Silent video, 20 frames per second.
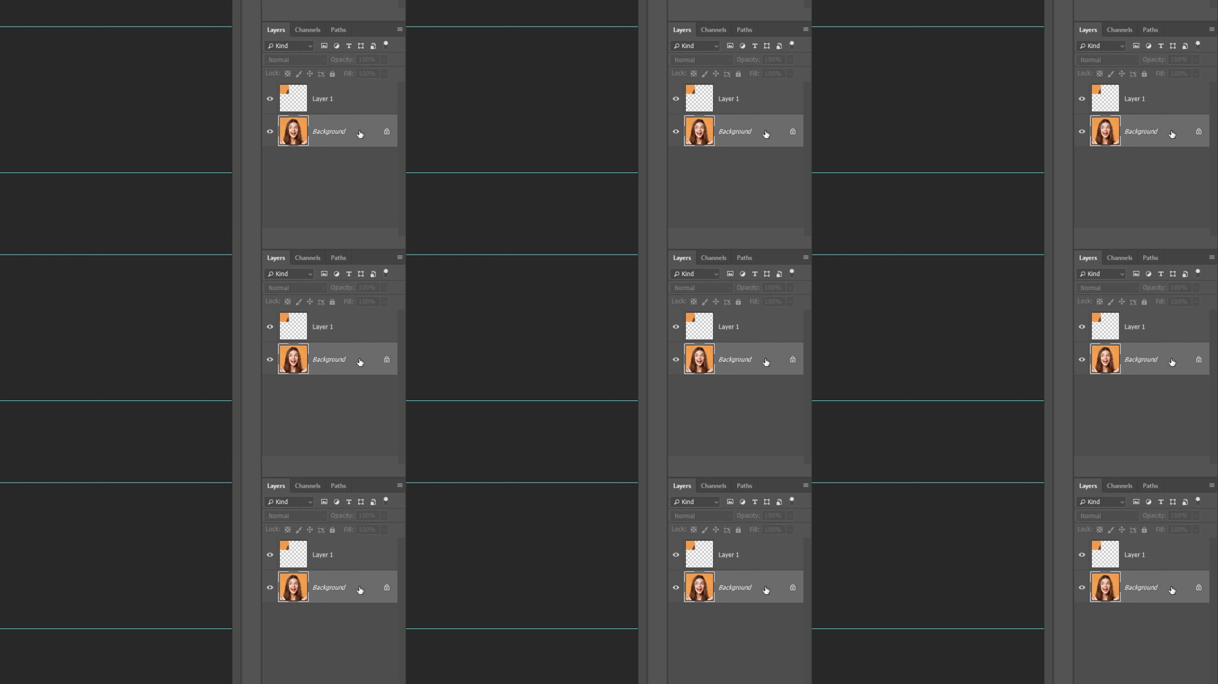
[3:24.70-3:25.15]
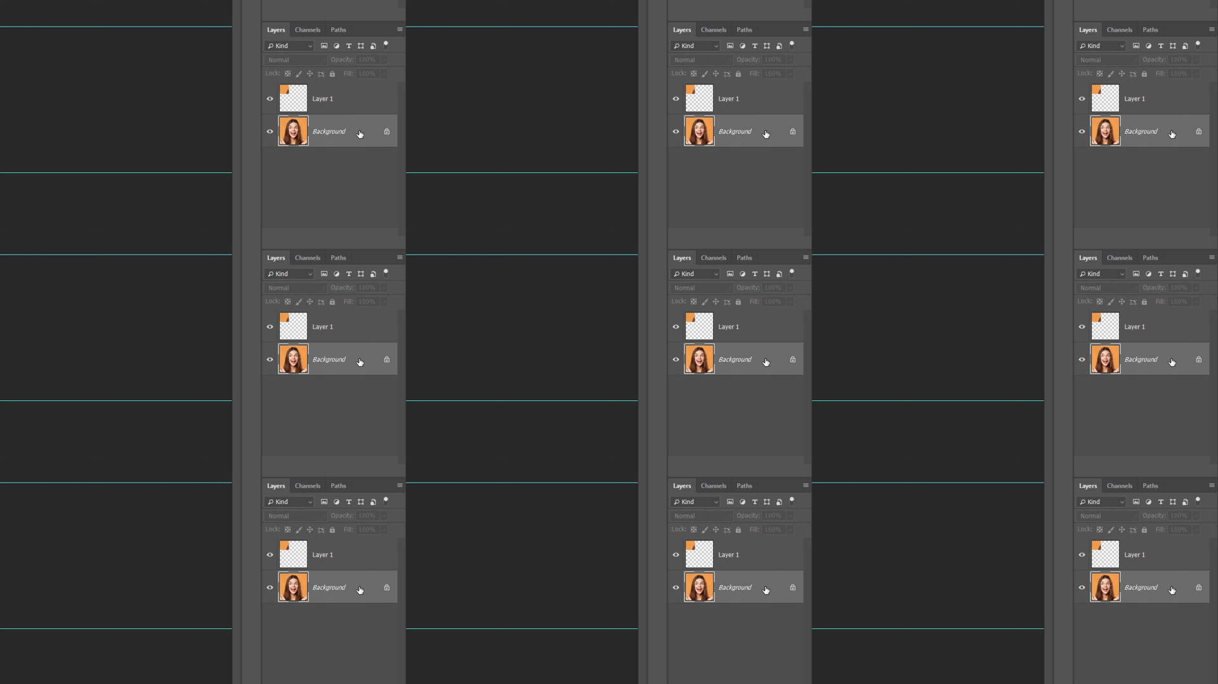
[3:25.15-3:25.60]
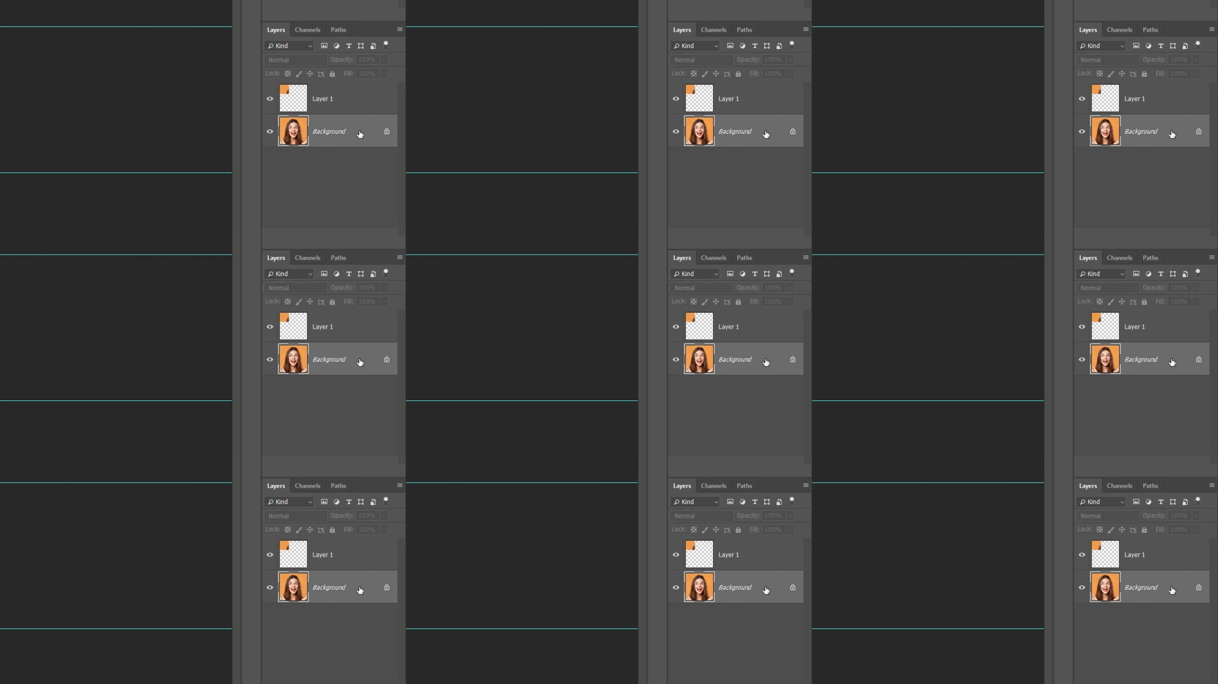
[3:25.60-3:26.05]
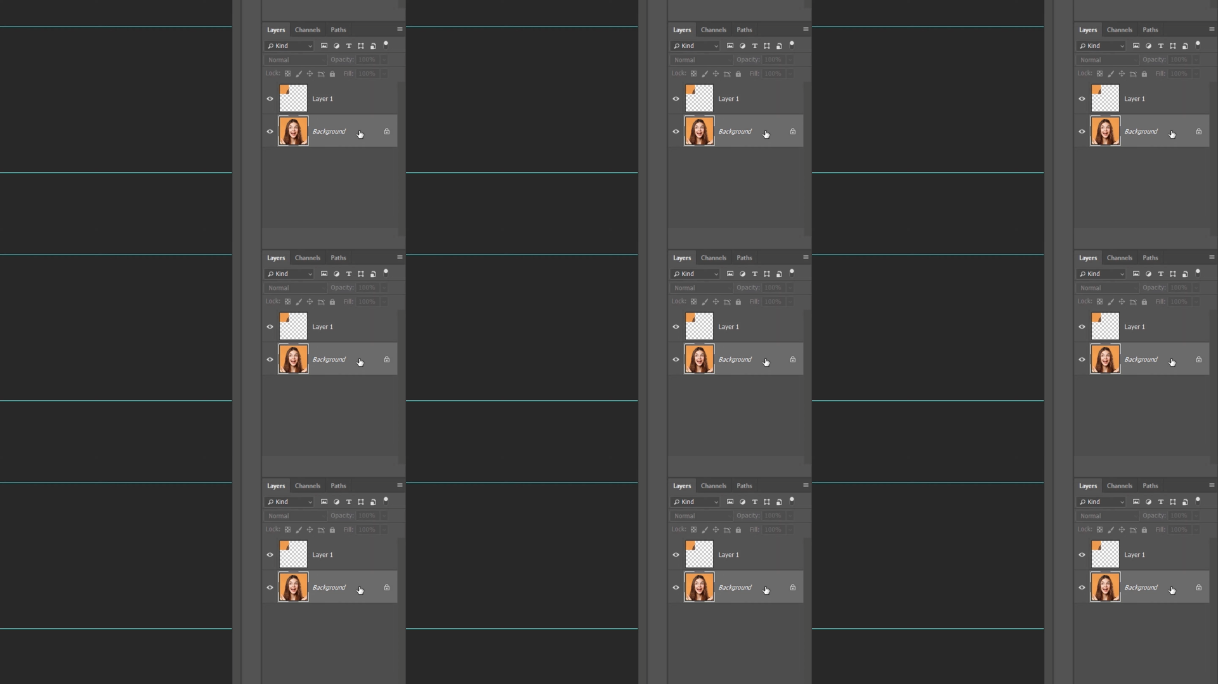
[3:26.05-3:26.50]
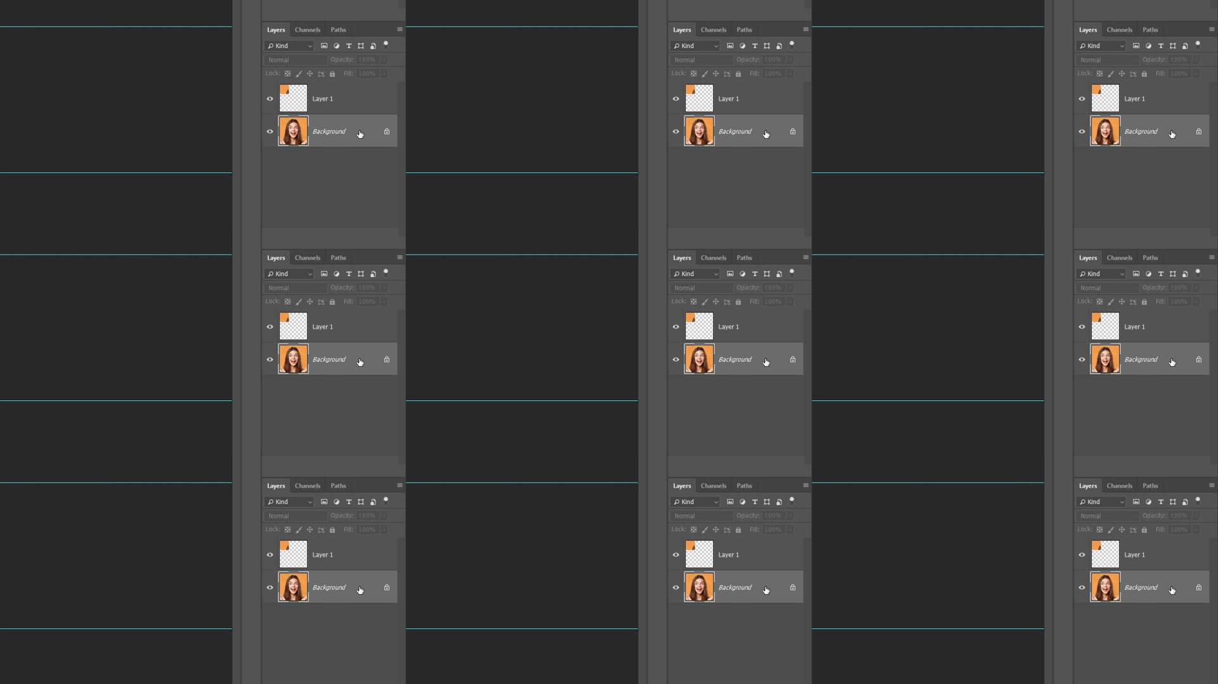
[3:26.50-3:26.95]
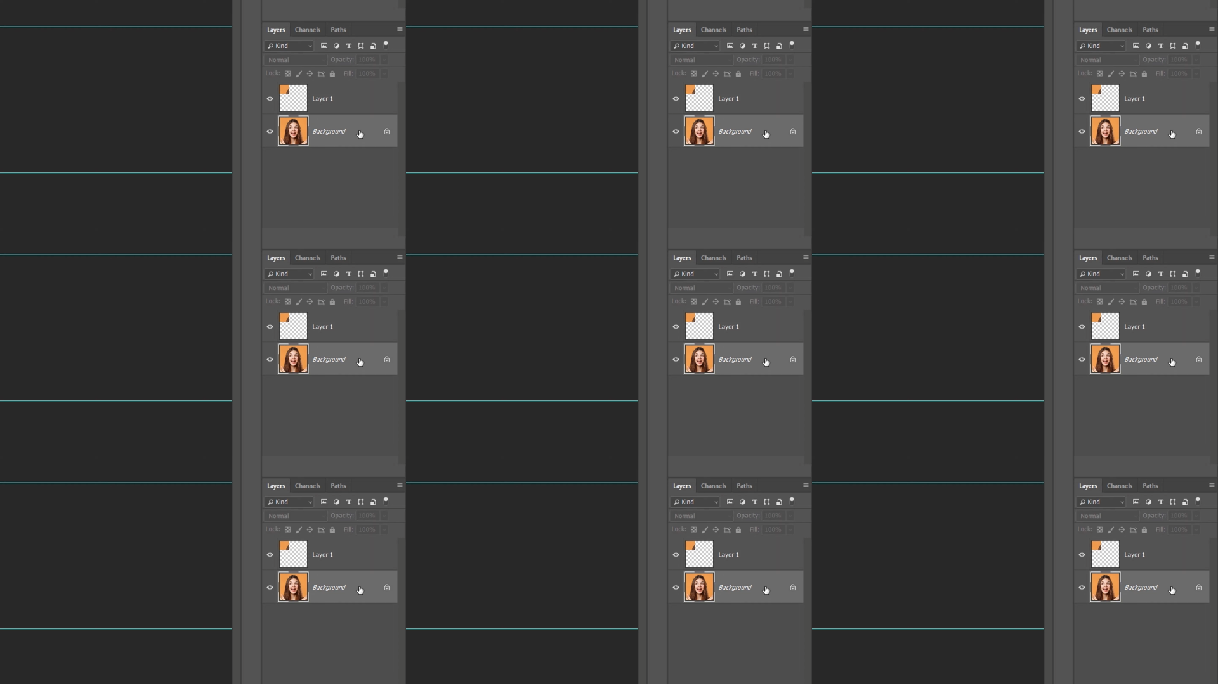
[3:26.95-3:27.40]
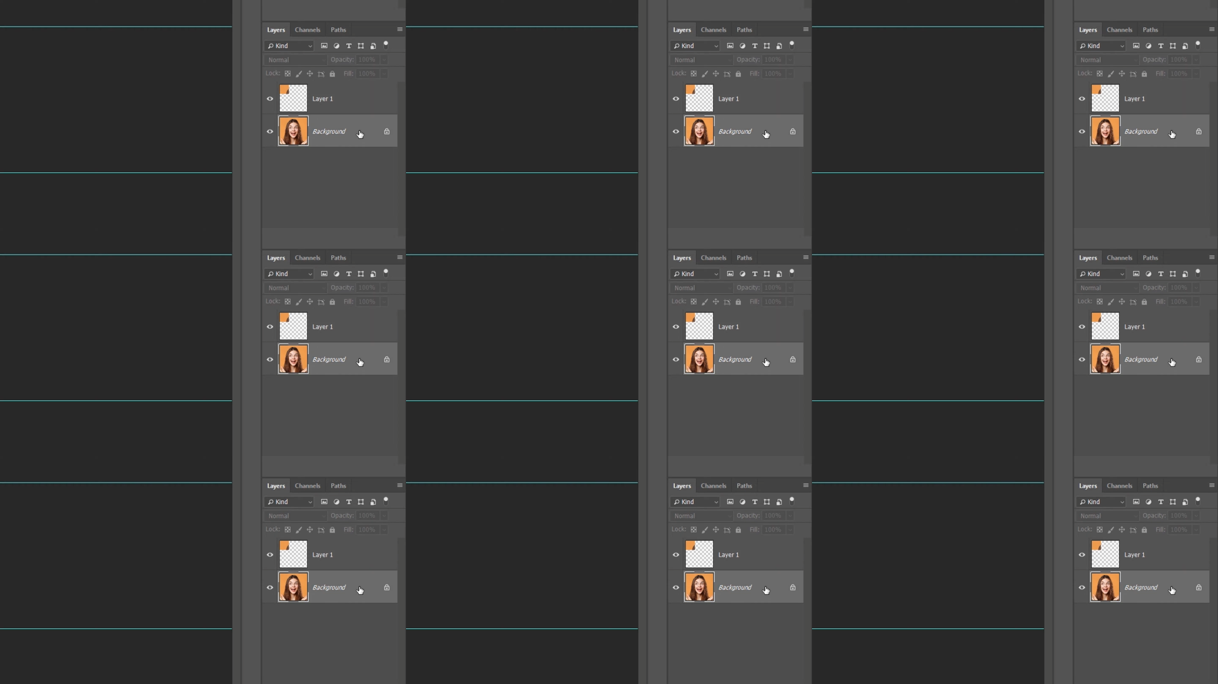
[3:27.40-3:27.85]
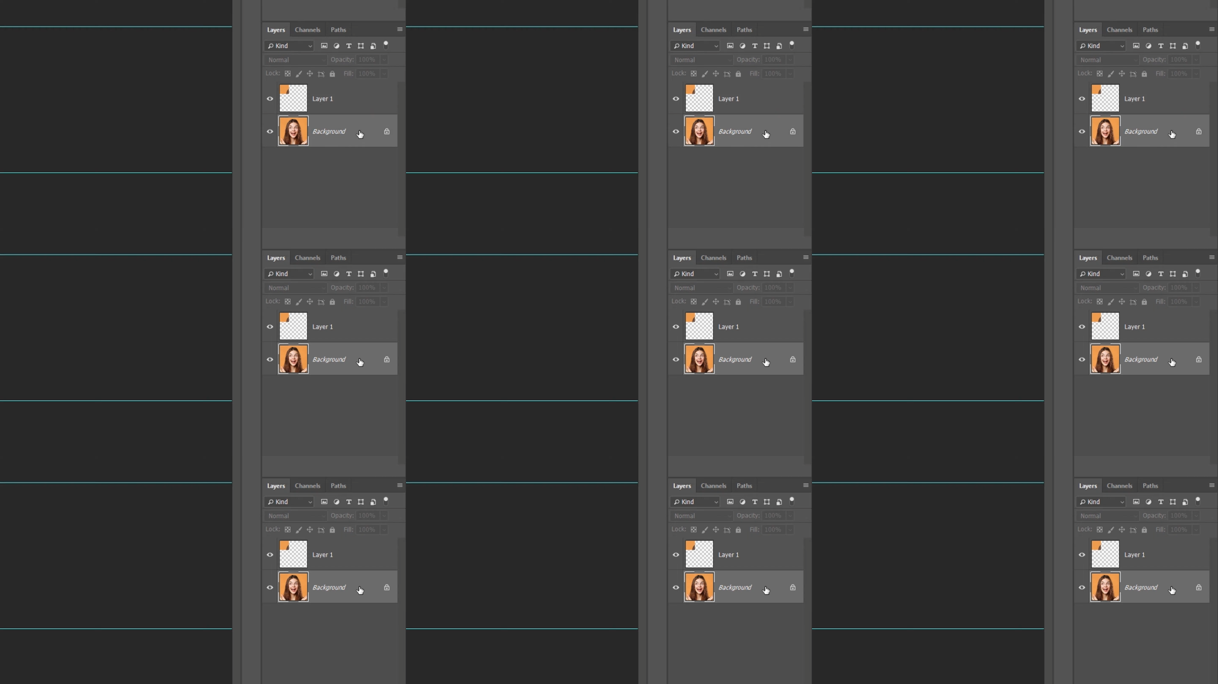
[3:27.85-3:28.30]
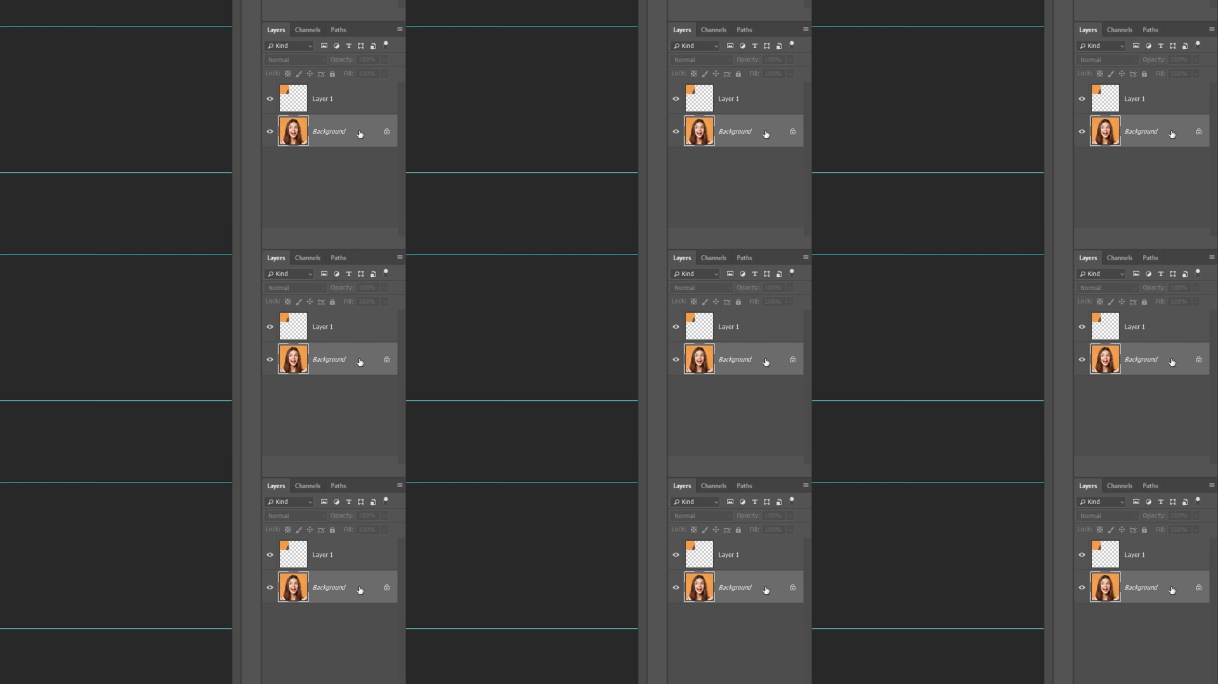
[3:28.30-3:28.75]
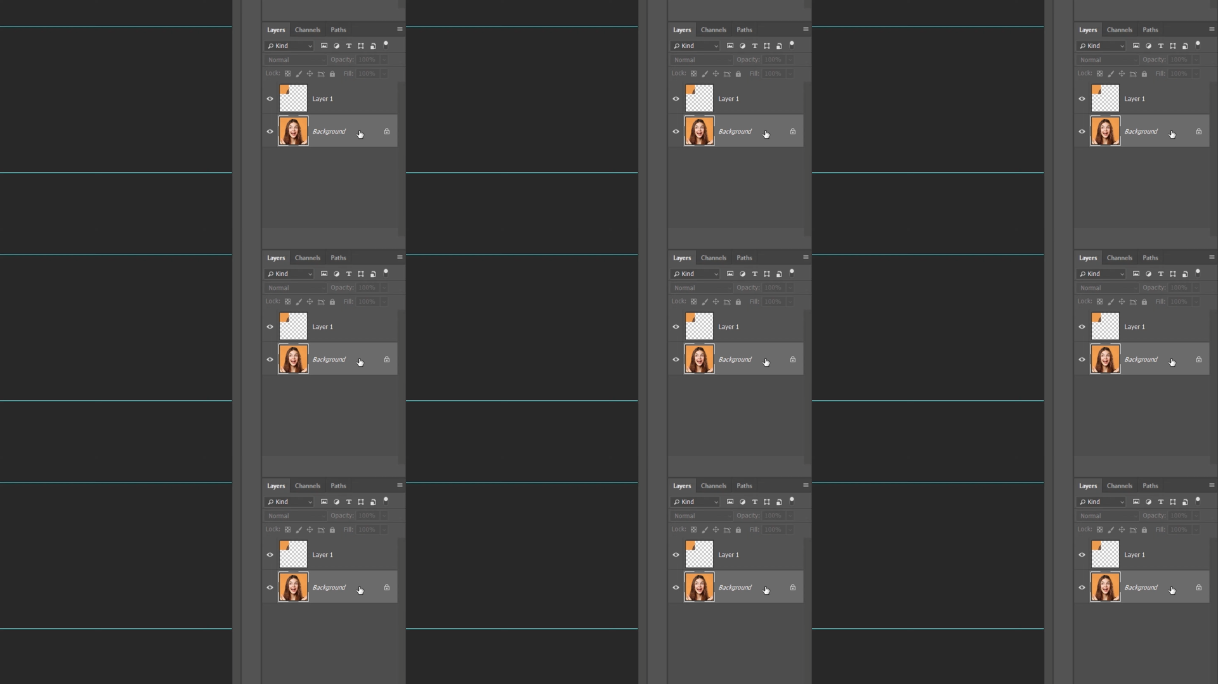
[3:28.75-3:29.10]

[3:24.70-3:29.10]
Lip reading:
[unreadable: no face in view]